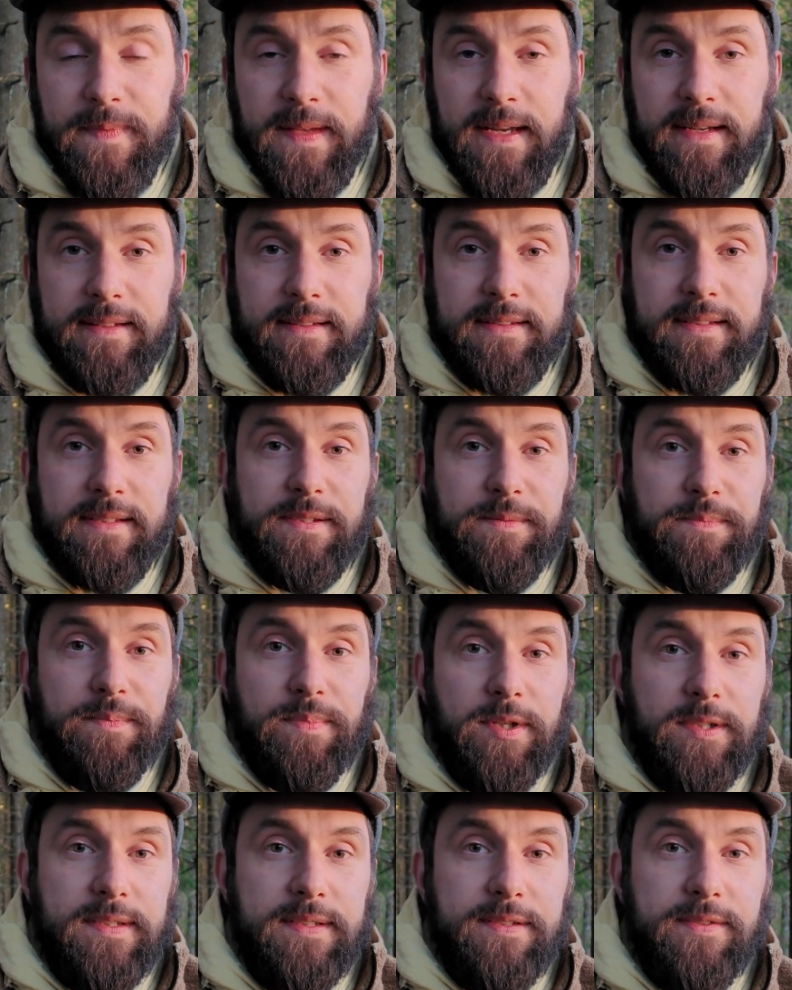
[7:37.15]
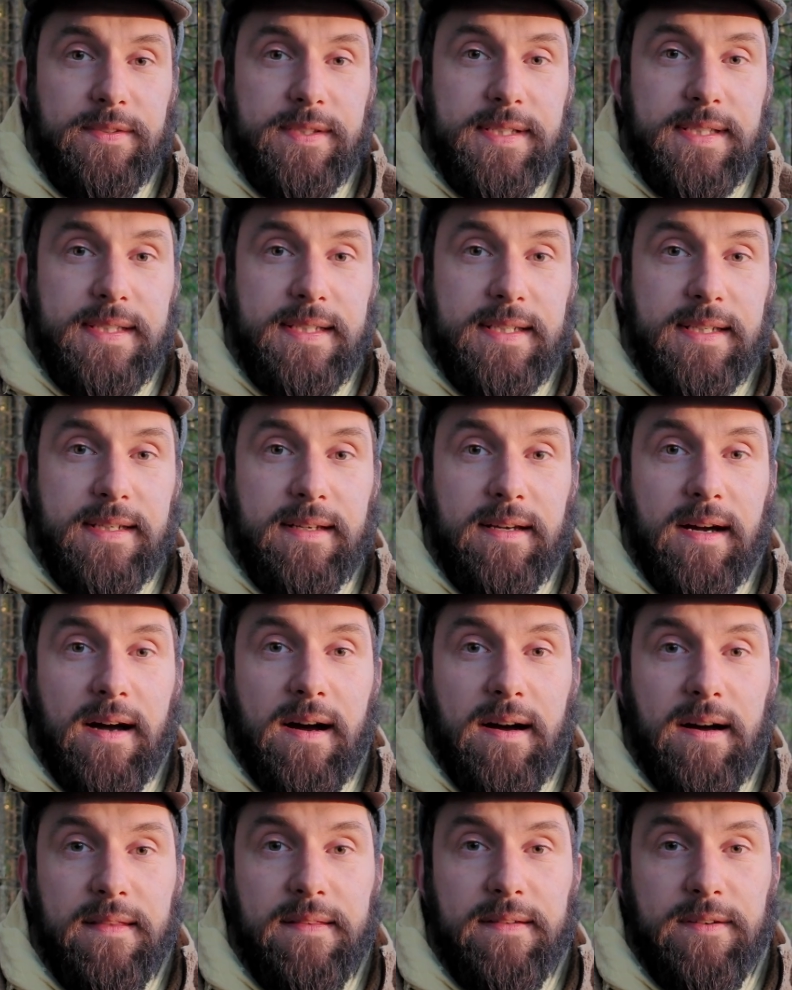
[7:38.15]
and it is important to see,
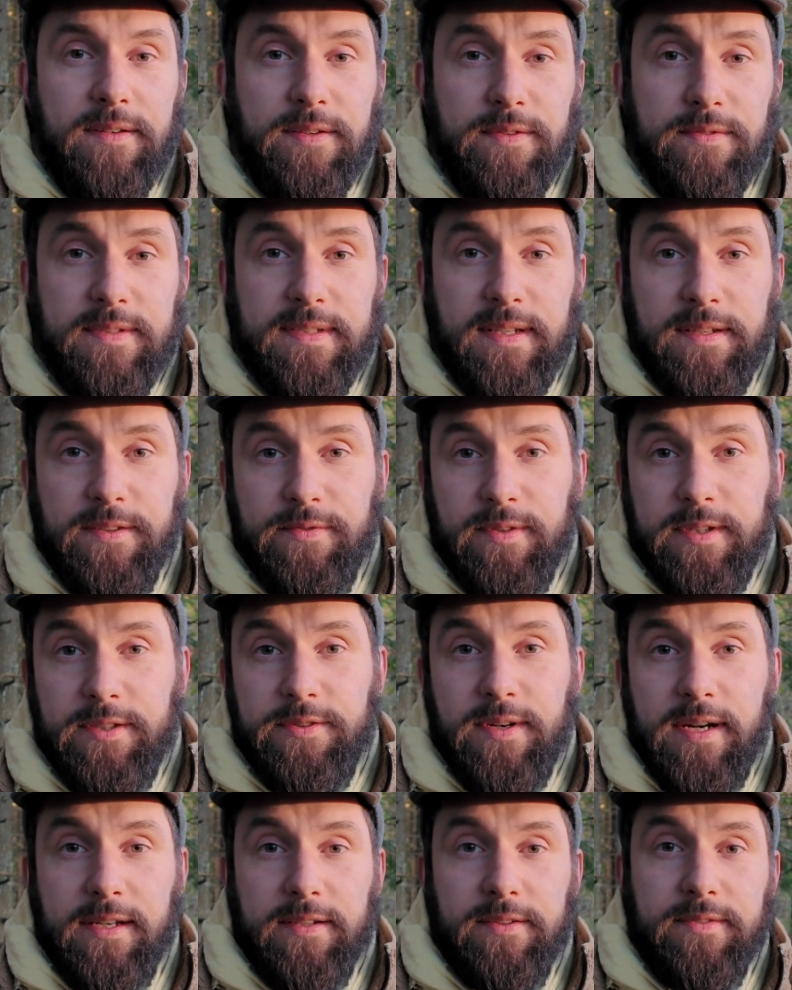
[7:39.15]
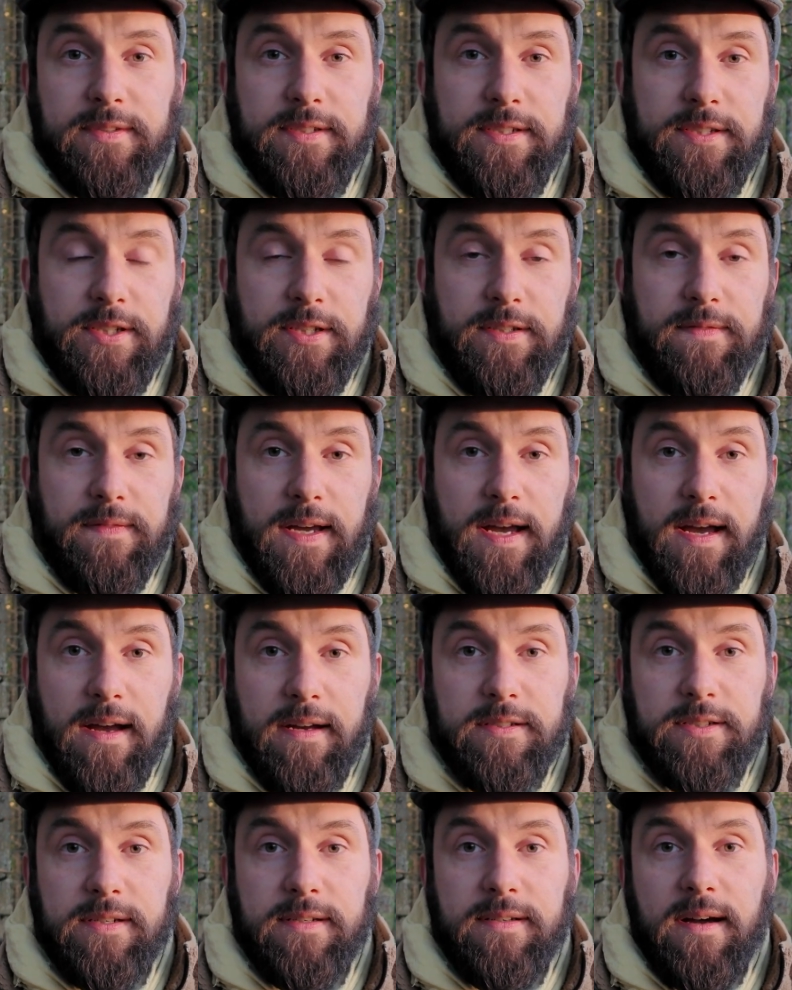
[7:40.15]
are the goals that you are trying to achieve
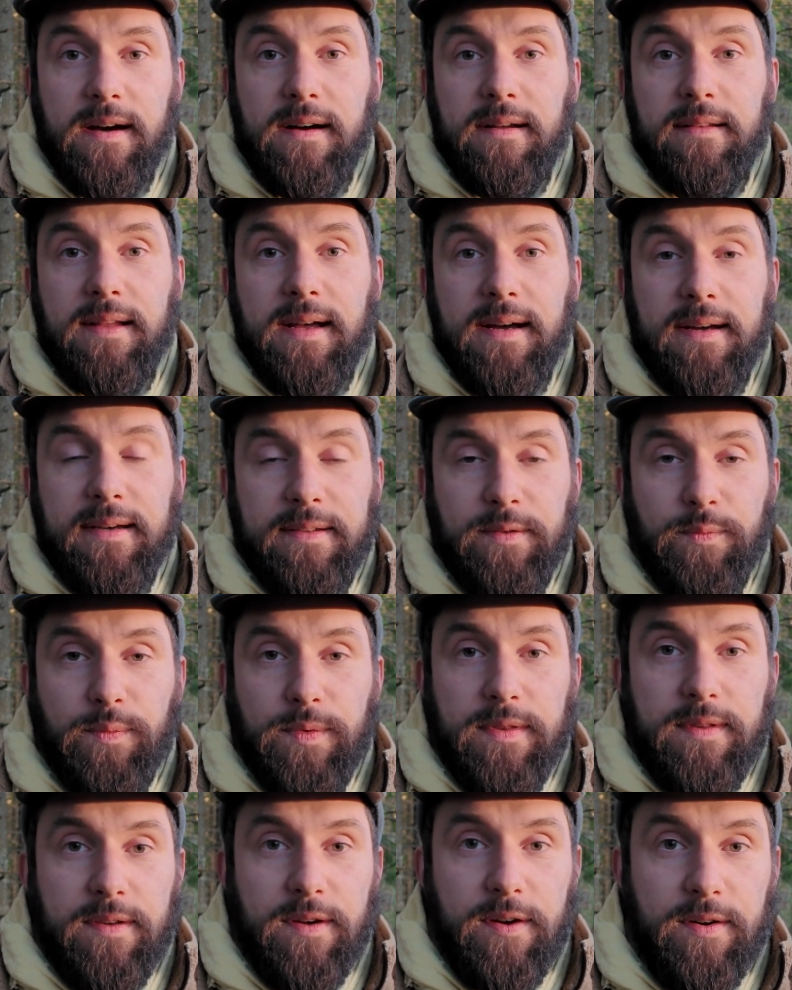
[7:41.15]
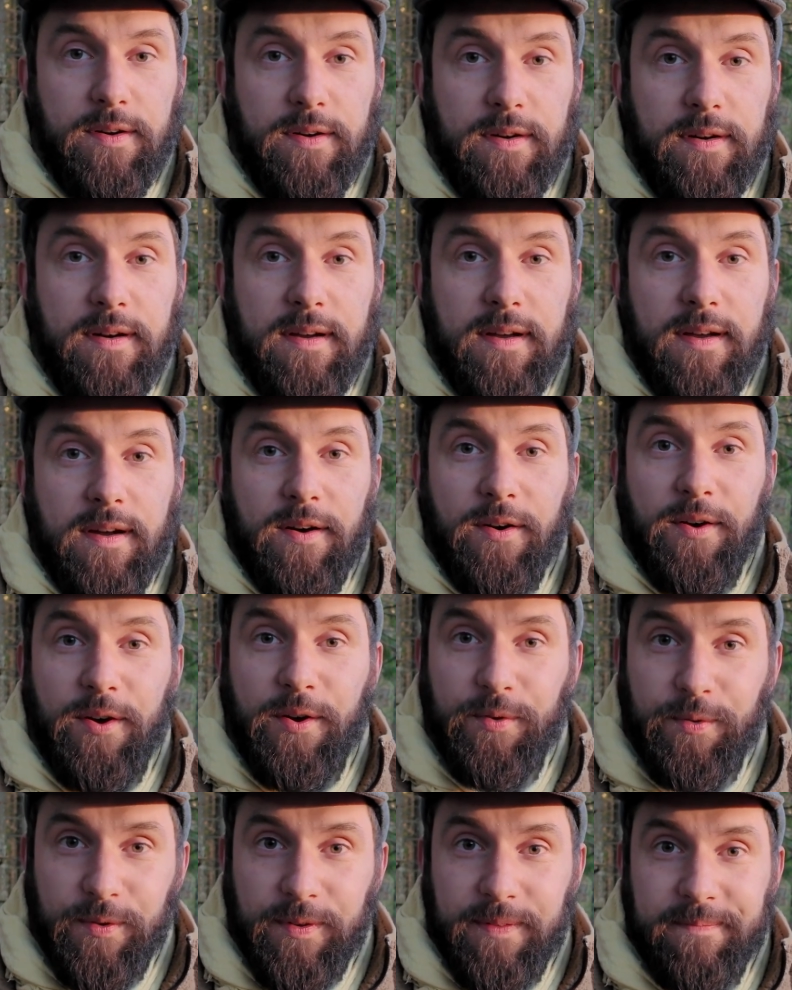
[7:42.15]
actually aligned with your
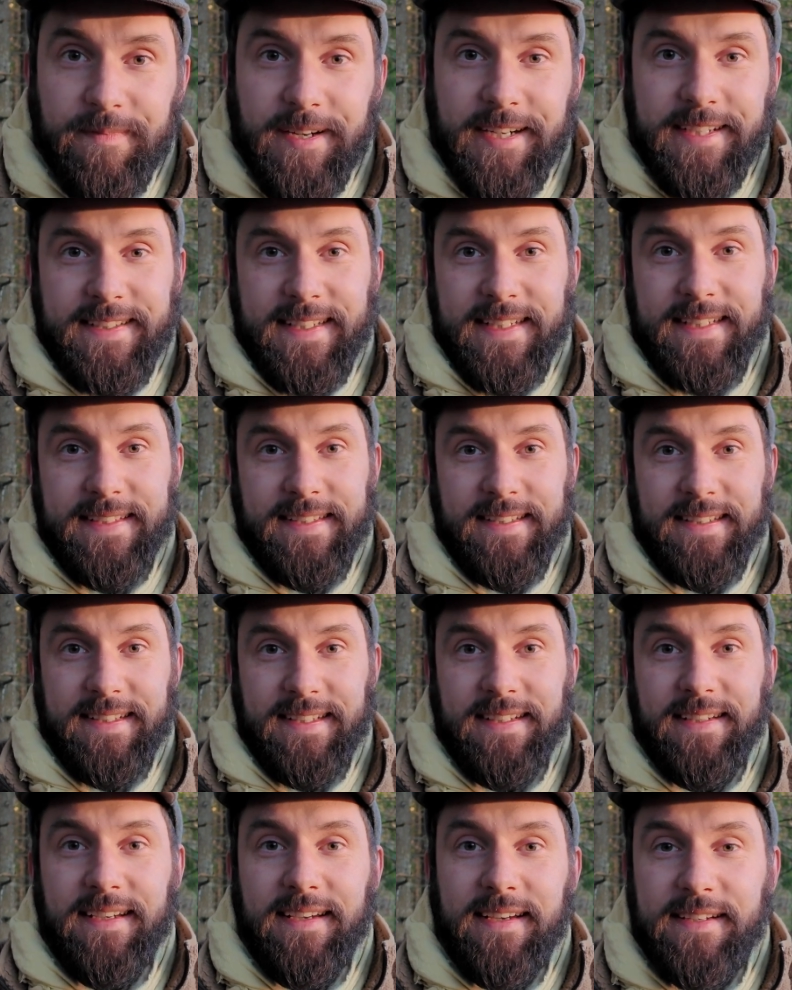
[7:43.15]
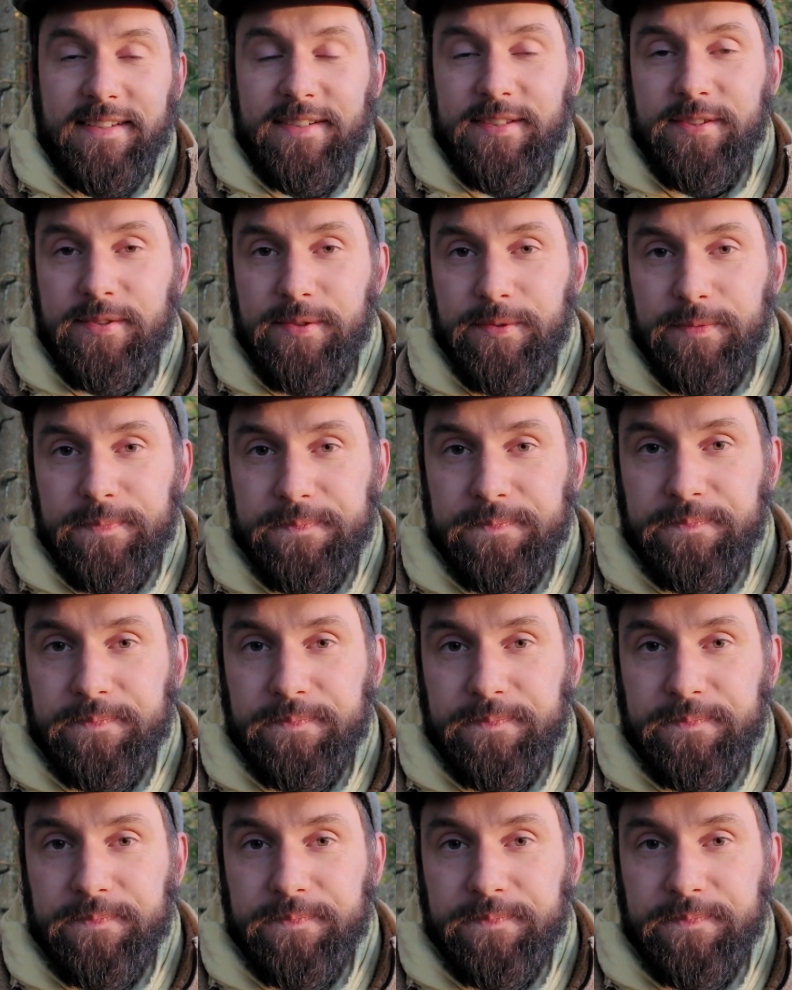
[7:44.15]
whole identity as you.